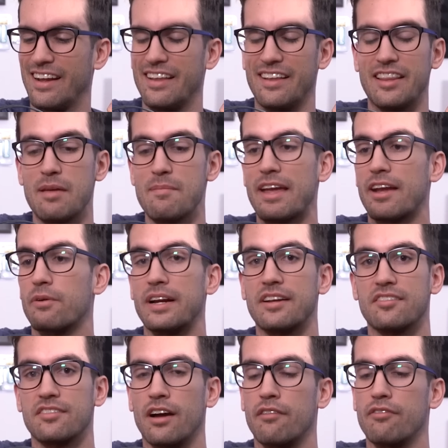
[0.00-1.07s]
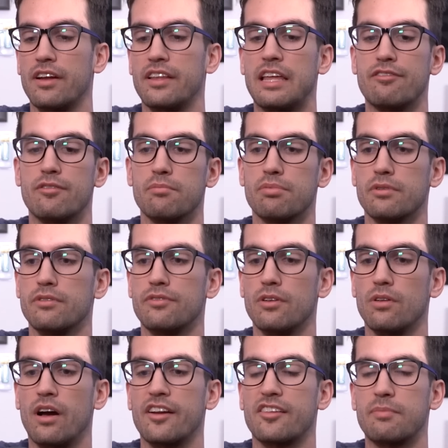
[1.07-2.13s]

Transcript: and they made great stuff, and they've improved a lot,